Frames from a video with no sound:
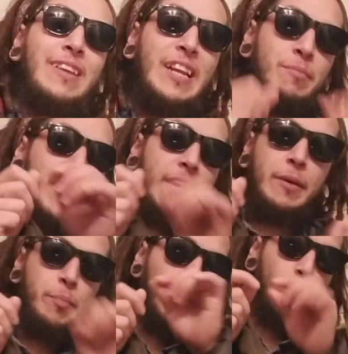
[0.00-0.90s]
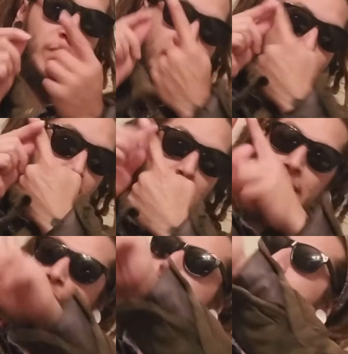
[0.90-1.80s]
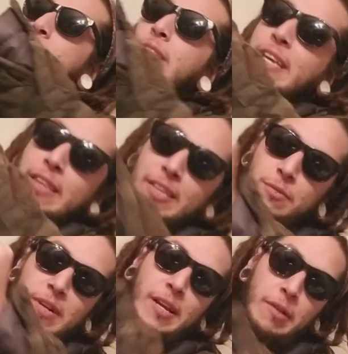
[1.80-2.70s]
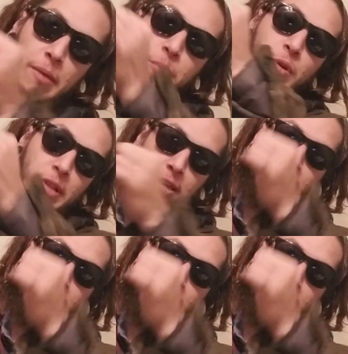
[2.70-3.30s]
And I'm not like pulling it like this, where I'm pulling